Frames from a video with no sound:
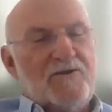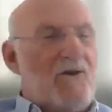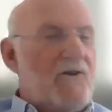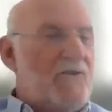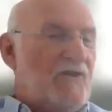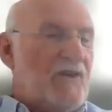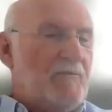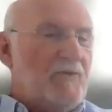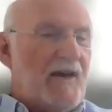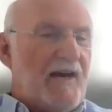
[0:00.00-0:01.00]
they're all the
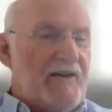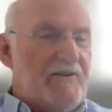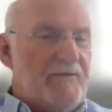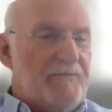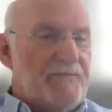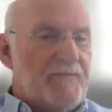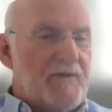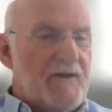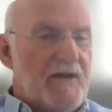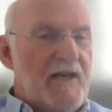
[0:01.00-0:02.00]
same size,
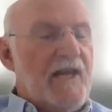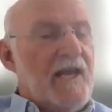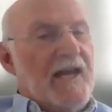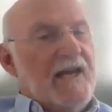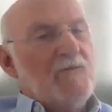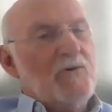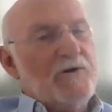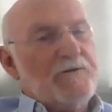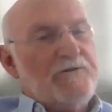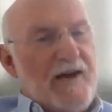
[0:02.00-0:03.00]
right? And
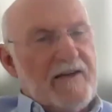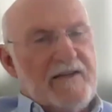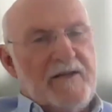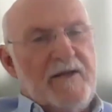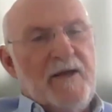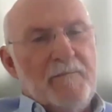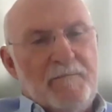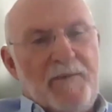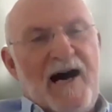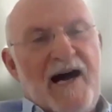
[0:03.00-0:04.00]
we're affected
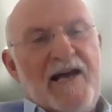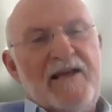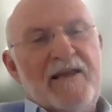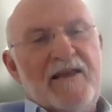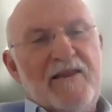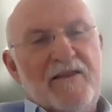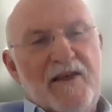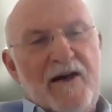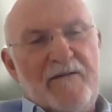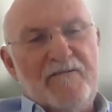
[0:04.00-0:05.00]
by
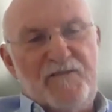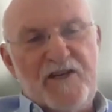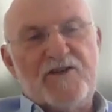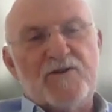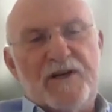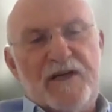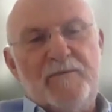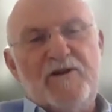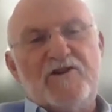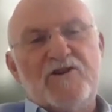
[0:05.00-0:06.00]
the visual
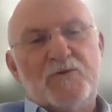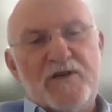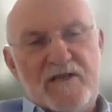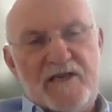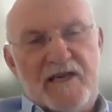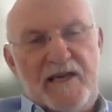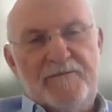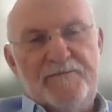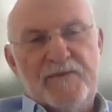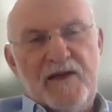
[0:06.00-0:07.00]
images we
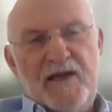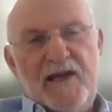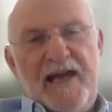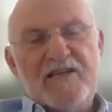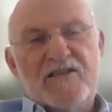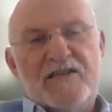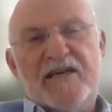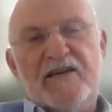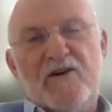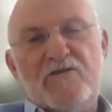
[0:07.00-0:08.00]
see. And
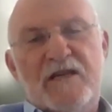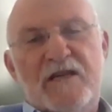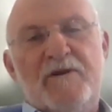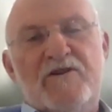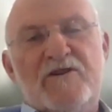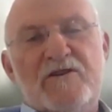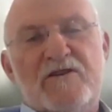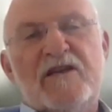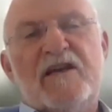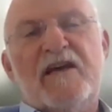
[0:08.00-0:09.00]
seeing those
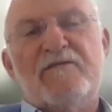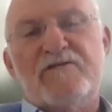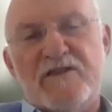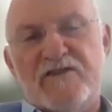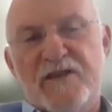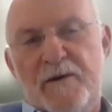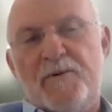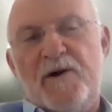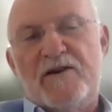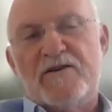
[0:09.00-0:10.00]
images gives us the
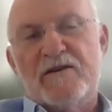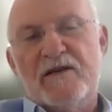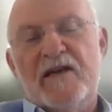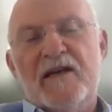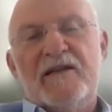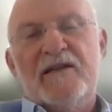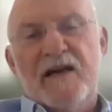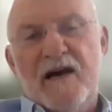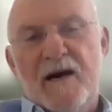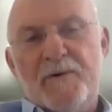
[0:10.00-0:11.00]
impression
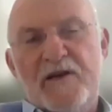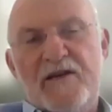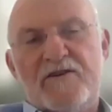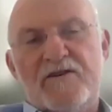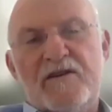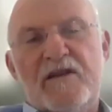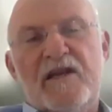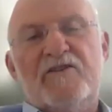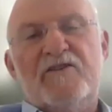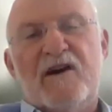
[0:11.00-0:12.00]
that comprehension
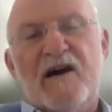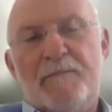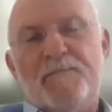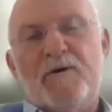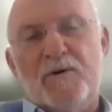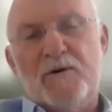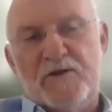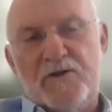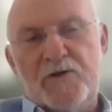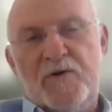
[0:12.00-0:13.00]
is comparable
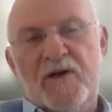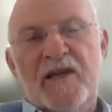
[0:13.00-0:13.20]
to